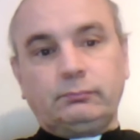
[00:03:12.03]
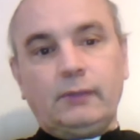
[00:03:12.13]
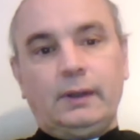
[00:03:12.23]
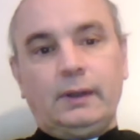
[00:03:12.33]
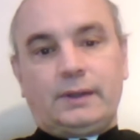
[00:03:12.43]

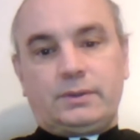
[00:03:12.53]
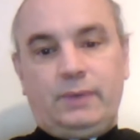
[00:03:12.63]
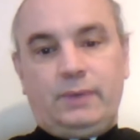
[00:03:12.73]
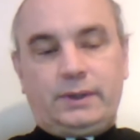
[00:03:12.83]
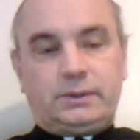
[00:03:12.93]
That's the
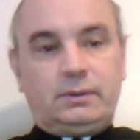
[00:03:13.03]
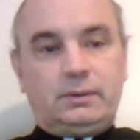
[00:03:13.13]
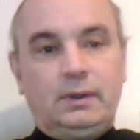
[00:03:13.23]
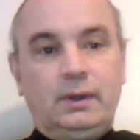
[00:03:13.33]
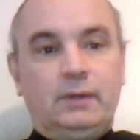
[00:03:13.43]
question.
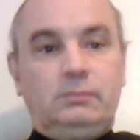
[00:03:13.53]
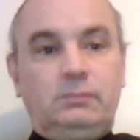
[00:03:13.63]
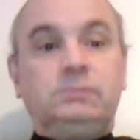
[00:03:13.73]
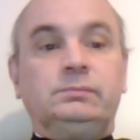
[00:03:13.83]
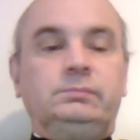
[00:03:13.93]

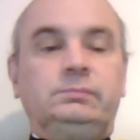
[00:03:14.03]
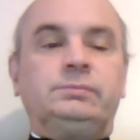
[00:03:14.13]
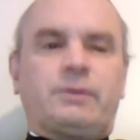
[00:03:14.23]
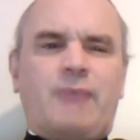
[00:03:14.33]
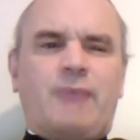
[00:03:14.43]

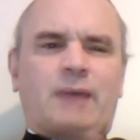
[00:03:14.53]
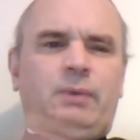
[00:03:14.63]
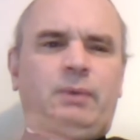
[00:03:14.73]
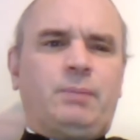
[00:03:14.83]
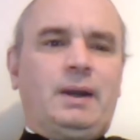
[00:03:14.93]
In fact,
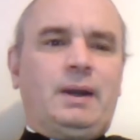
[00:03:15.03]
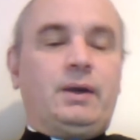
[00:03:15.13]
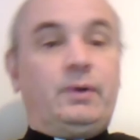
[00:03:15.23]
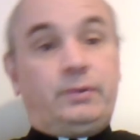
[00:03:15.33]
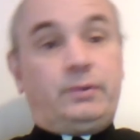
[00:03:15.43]
we can probably
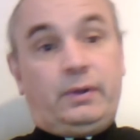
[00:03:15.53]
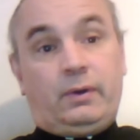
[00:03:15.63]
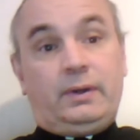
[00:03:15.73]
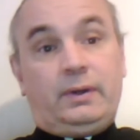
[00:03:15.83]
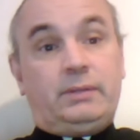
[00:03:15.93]
go into the
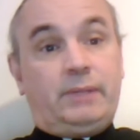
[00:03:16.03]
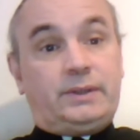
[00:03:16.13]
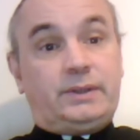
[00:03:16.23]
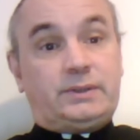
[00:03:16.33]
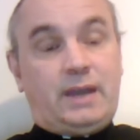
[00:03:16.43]
early to
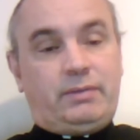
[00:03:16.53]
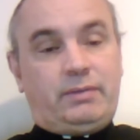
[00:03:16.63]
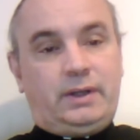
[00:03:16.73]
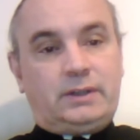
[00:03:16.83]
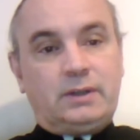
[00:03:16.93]

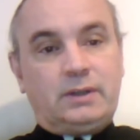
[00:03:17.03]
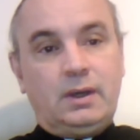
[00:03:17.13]
mid-70s,